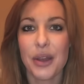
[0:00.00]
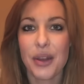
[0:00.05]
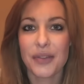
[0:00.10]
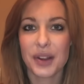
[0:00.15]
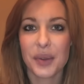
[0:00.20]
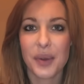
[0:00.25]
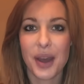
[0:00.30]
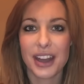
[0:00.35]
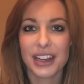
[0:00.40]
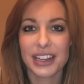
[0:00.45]

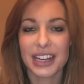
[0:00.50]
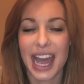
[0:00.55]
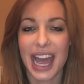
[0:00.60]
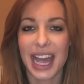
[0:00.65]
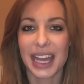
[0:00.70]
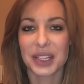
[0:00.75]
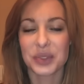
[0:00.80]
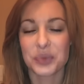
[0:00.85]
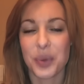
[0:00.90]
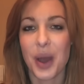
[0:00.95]
everyone,
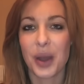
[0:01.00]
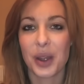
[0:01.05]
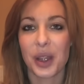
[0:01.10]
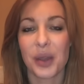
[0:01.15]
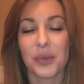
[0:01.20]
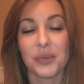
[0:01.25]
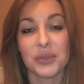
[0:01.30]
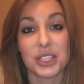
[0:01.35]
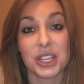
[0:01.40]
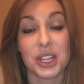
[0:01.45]
and
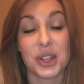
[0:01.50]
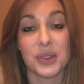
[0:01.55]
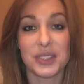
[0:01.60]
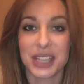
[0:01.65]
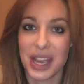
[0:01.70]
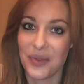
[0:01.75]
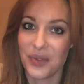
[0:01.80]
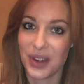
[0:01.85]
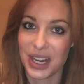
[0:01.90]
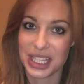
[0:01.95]
welcome to
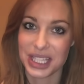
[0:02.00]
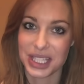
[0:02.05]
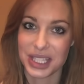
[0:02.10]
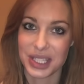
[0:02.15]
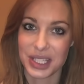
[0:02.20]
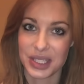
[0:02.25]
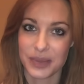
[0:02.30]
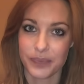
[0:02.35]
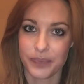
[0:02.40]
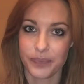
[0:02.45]
10
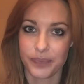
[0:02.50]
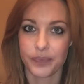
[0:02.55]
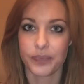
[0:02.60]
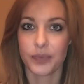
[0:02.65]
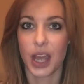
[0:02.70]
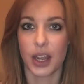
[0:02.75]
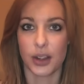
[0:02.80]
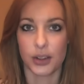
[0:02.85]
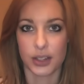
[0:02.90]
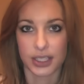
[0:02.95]
Reasons.
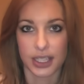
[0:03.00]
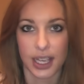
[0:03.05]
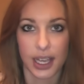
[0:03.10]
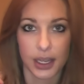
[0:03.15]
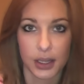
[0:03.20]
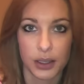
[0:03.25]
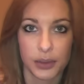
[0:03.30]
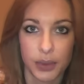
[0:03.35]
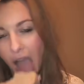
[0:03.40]
Hang on a sec.